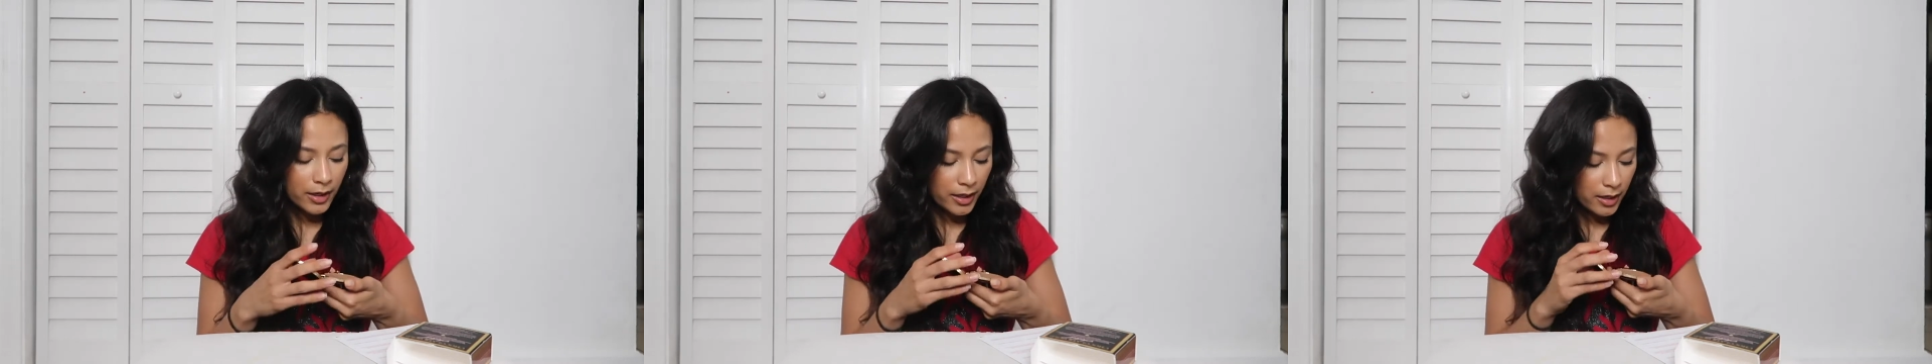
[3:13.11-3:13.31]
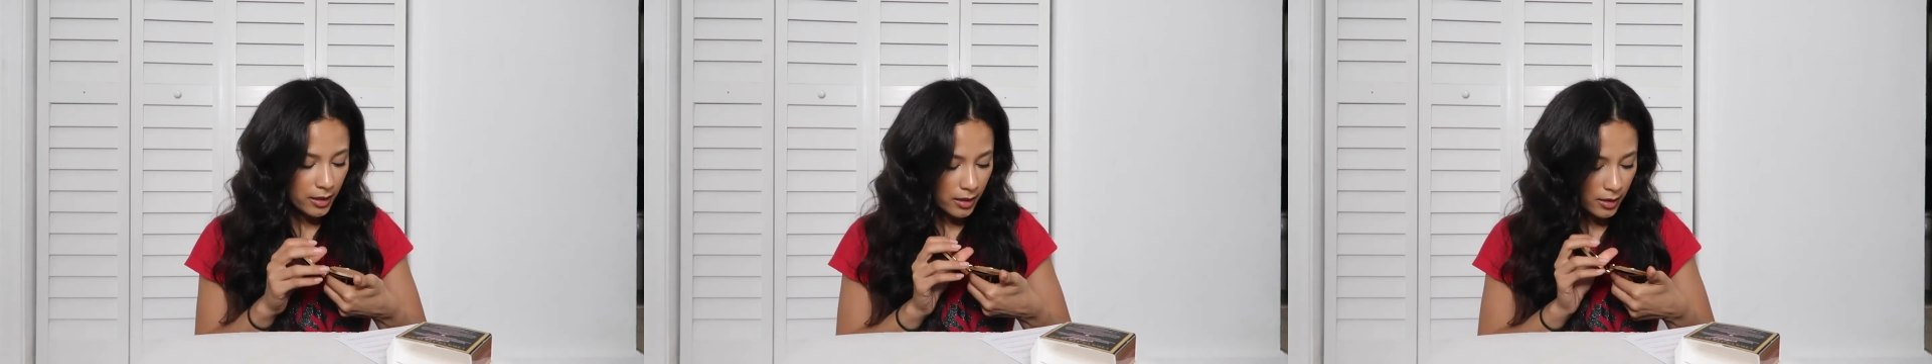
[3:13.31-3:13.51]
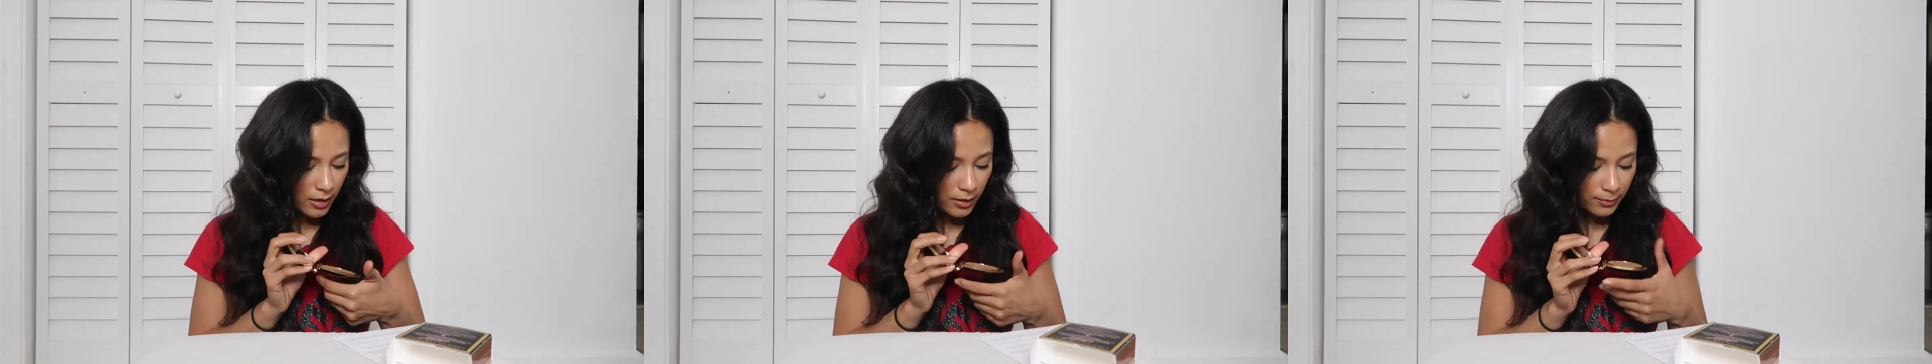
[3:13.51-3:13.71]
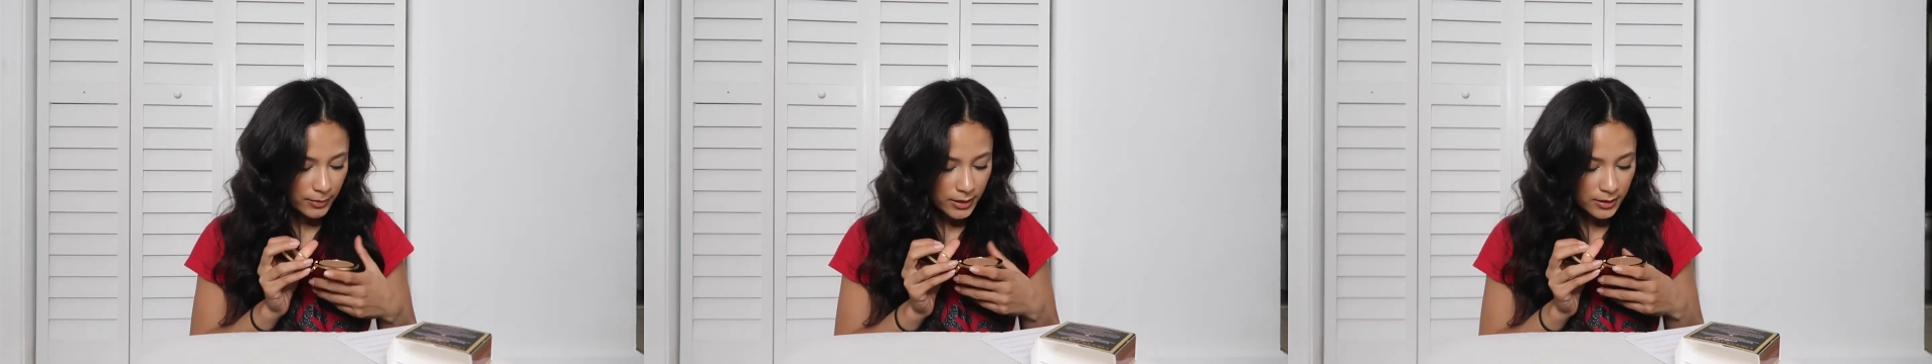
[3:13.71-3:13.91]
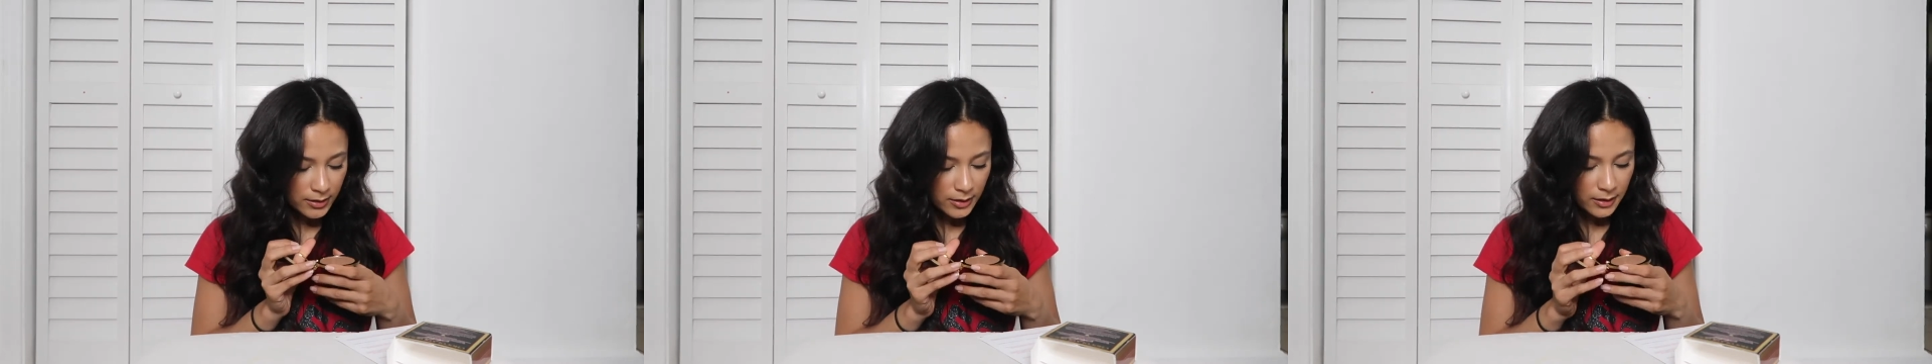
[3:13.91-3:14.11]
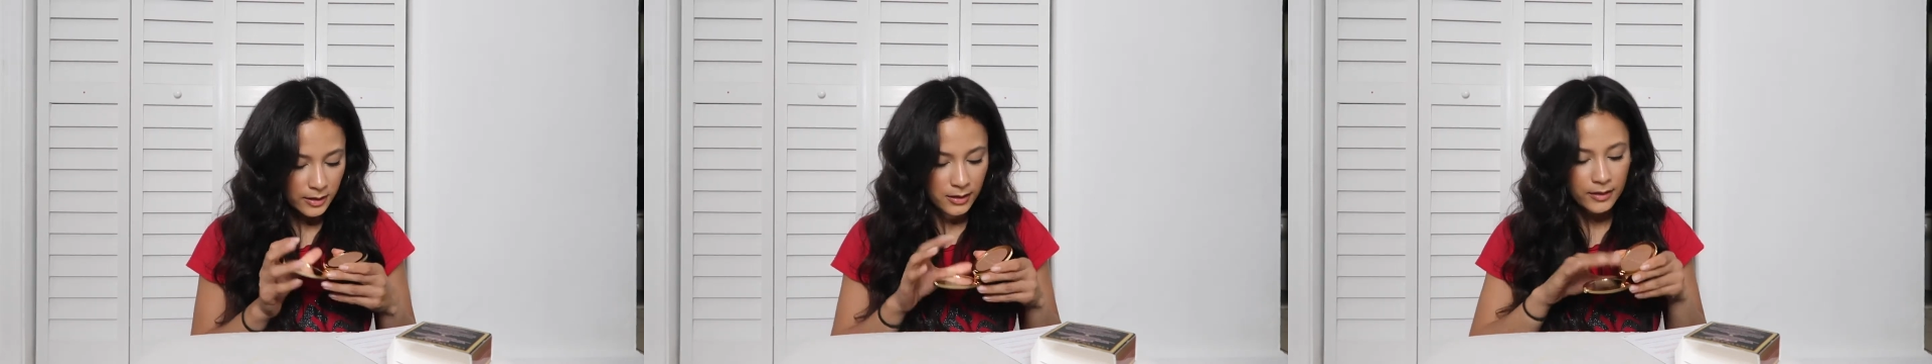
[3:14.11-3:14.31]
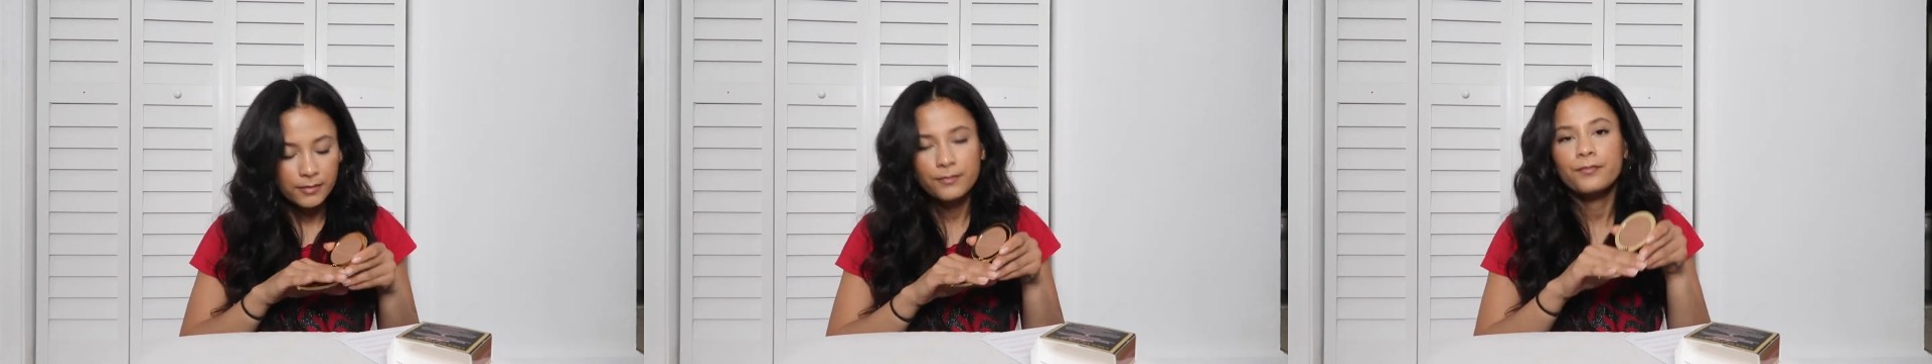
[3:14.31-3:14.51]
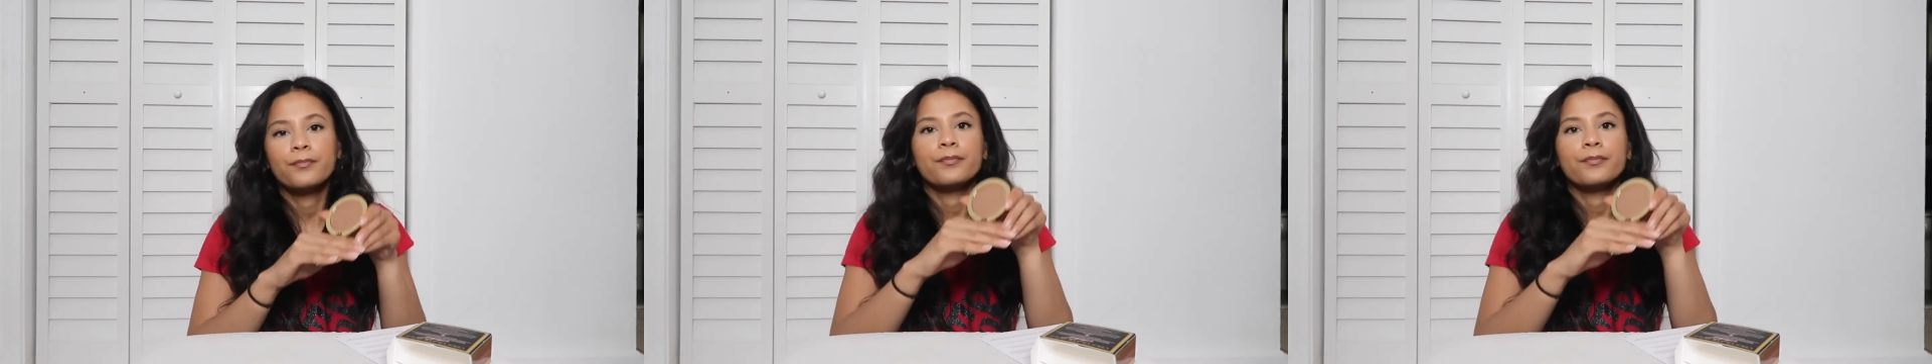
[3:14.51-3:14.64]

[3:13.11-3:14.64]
And let me see.